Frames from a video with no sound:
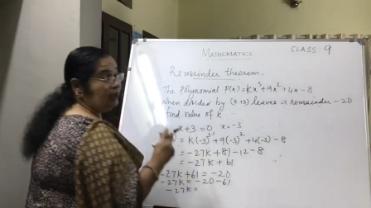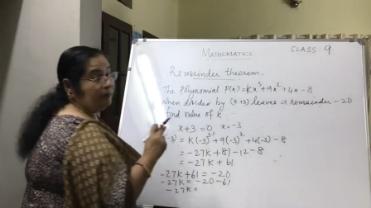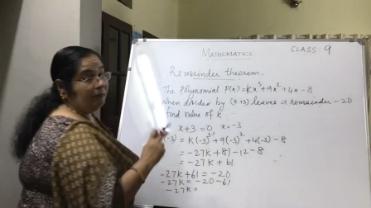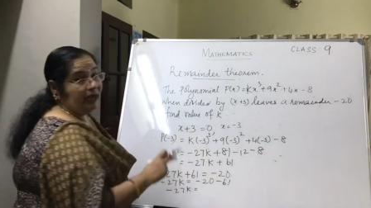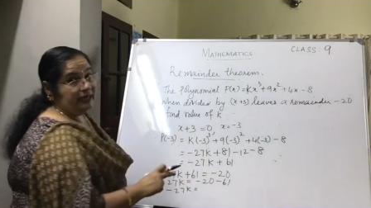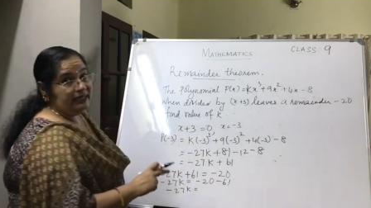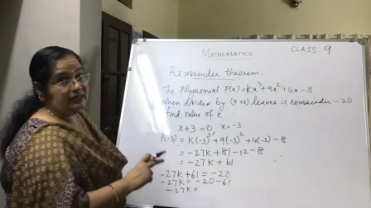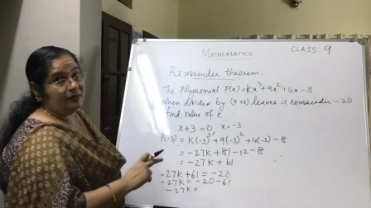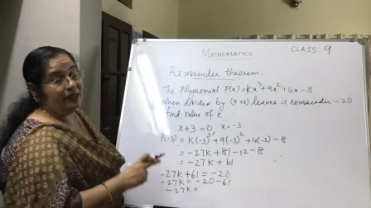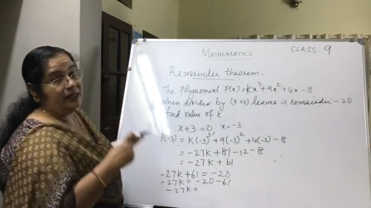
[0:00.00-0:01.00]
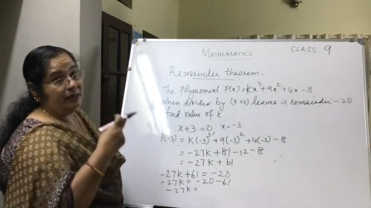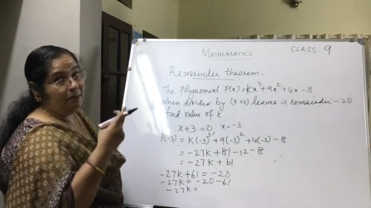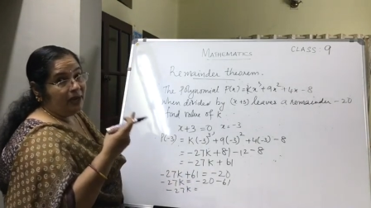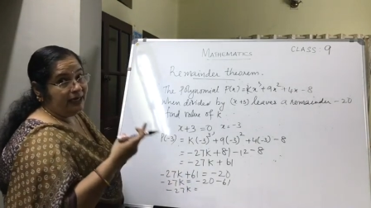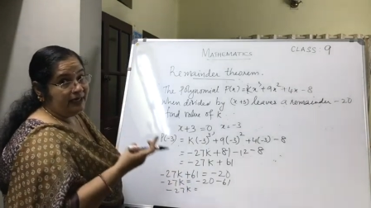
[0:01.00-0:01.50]
minus 20
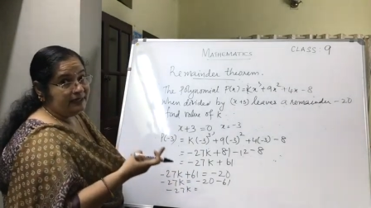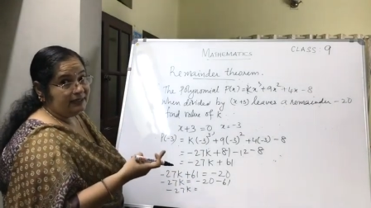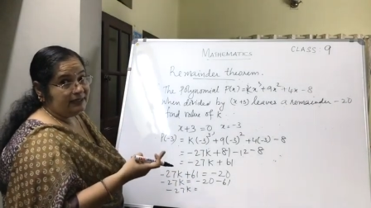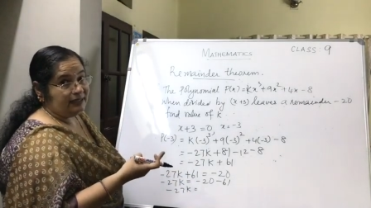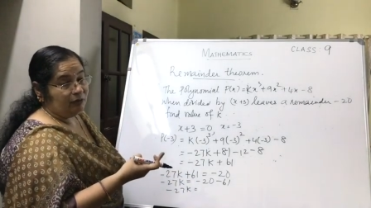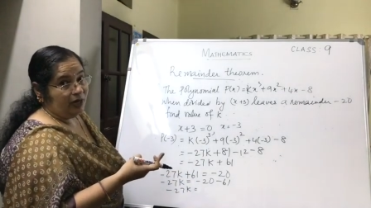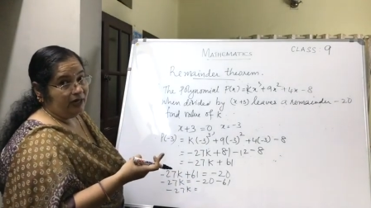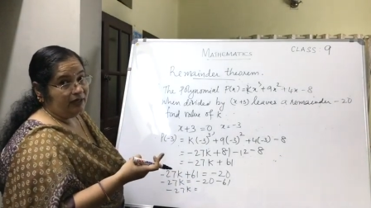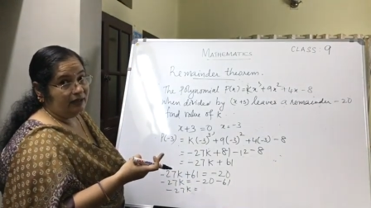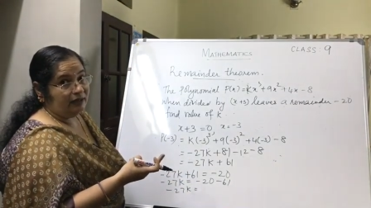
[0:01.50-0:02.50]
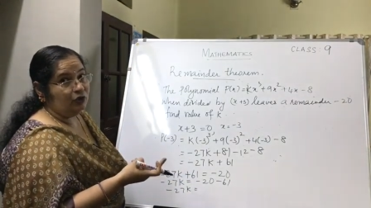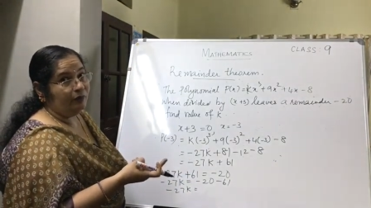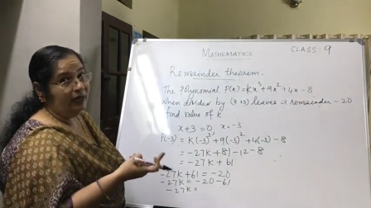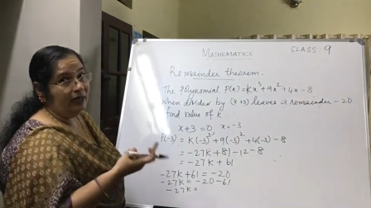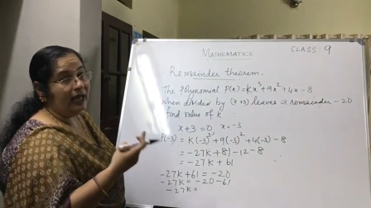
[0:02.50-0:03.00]
minus 61. You
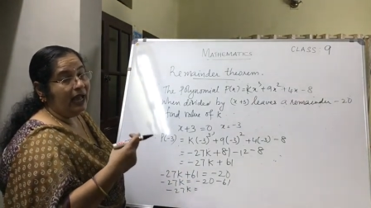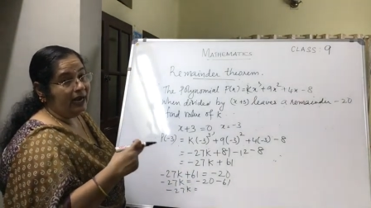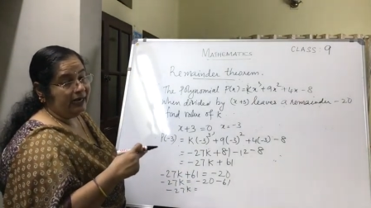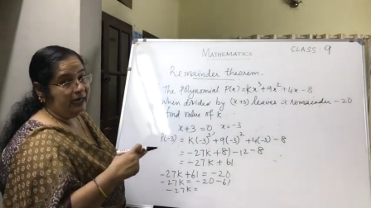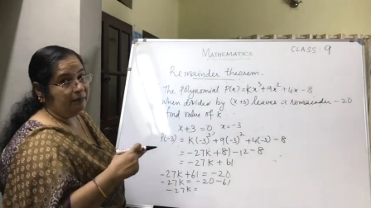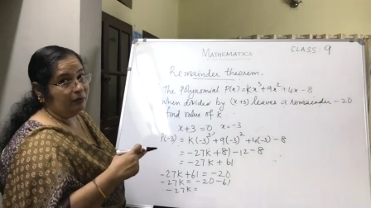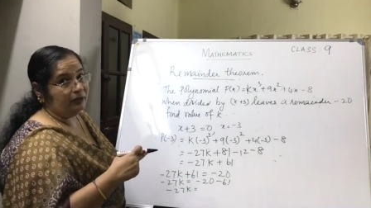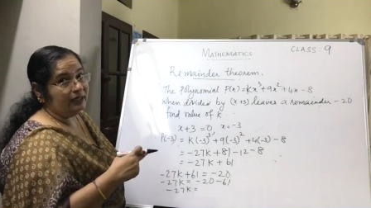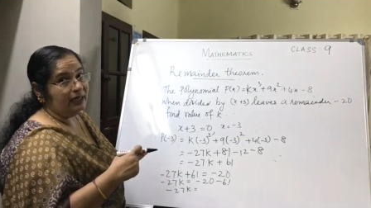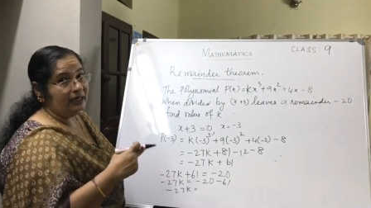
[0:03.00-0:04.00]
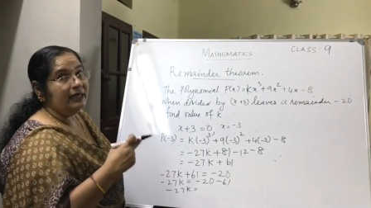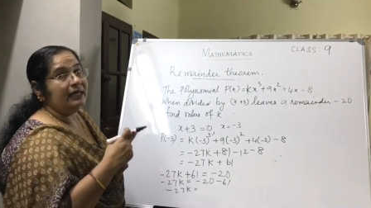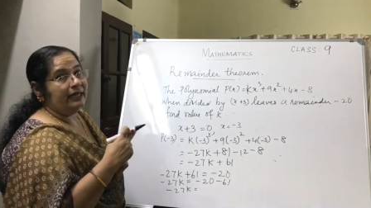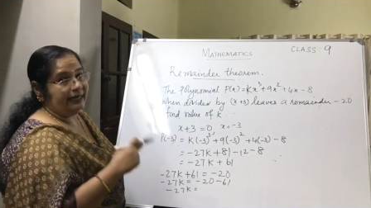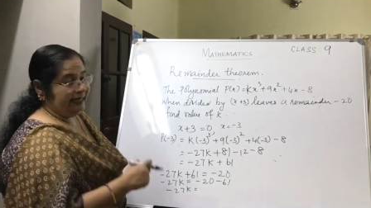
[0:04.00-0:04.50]
will add and put the
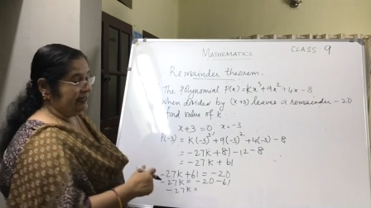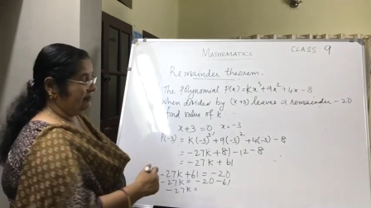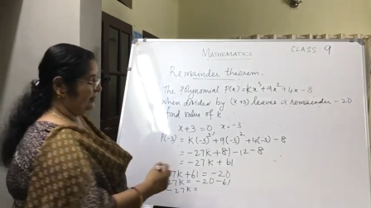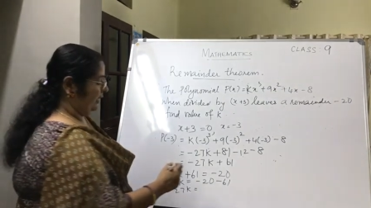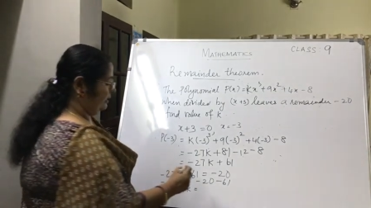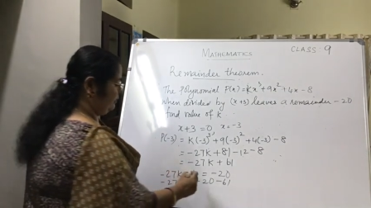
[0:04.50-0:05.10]
negative sign. So